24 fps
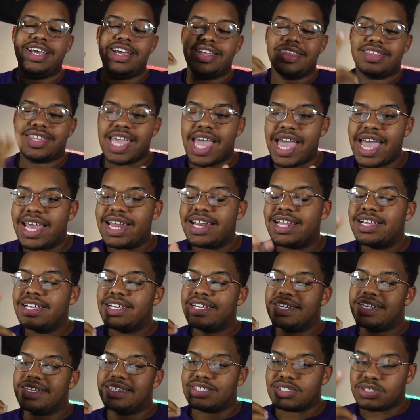That
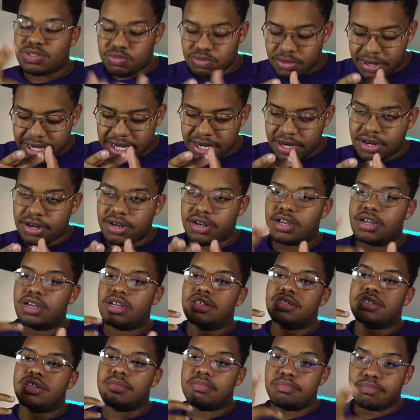is where
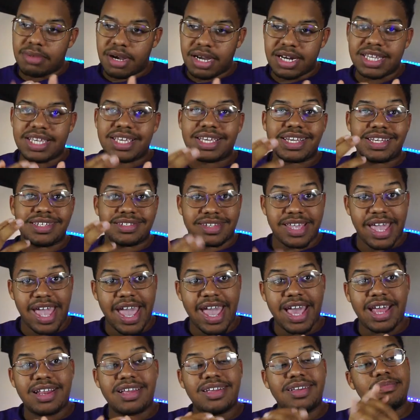the money is
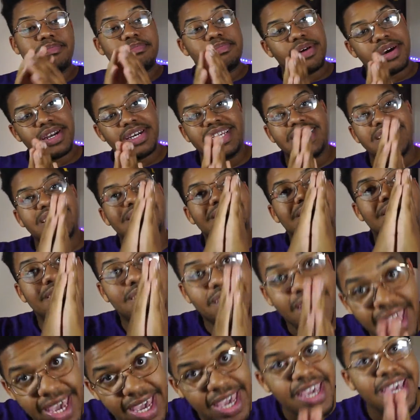at, and money is
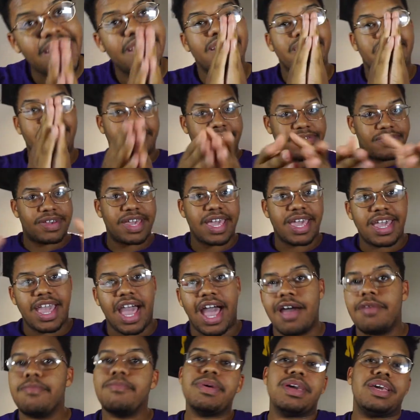king. Okay,
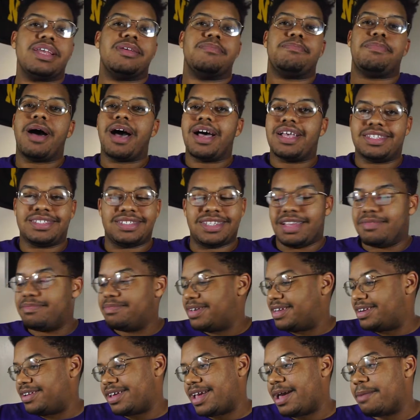I've made an
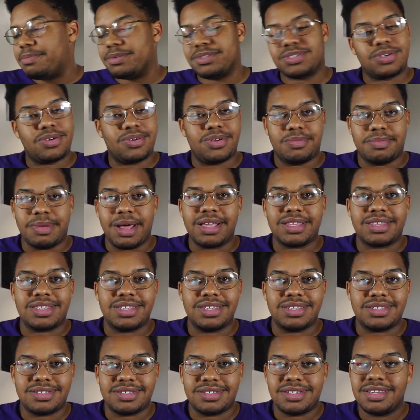episode about
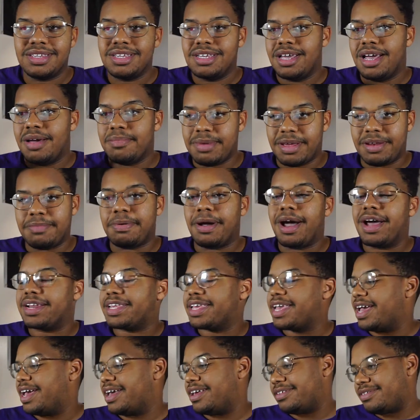this. I made a
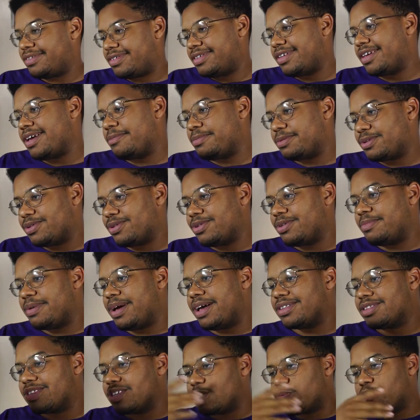podcast episode
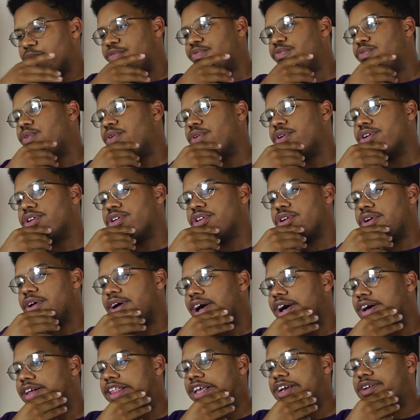about this before.
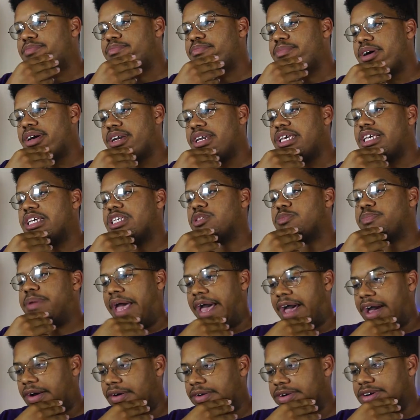How like money is
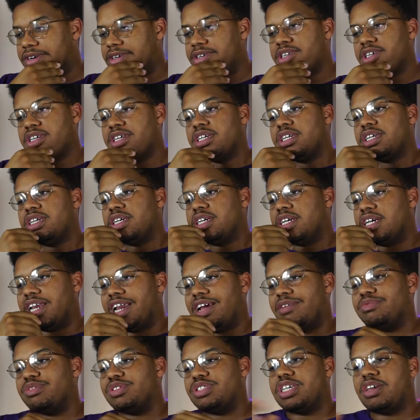power, and
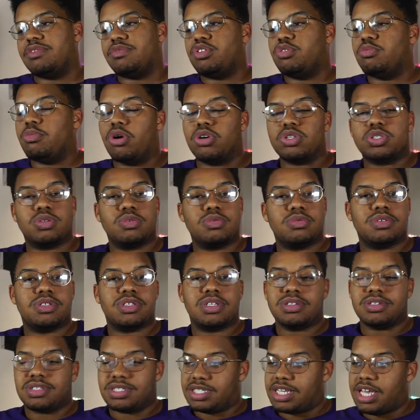I'm just giving you
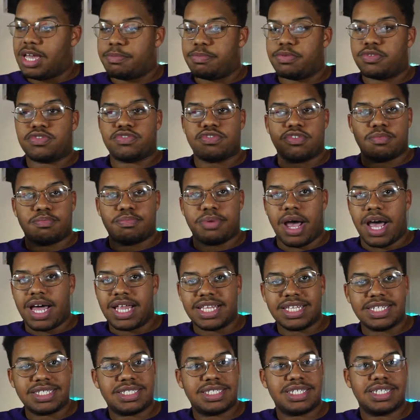multiple examples from
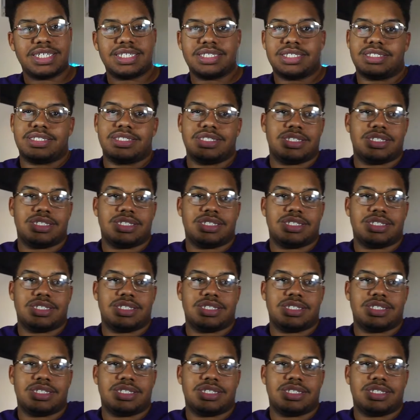politics to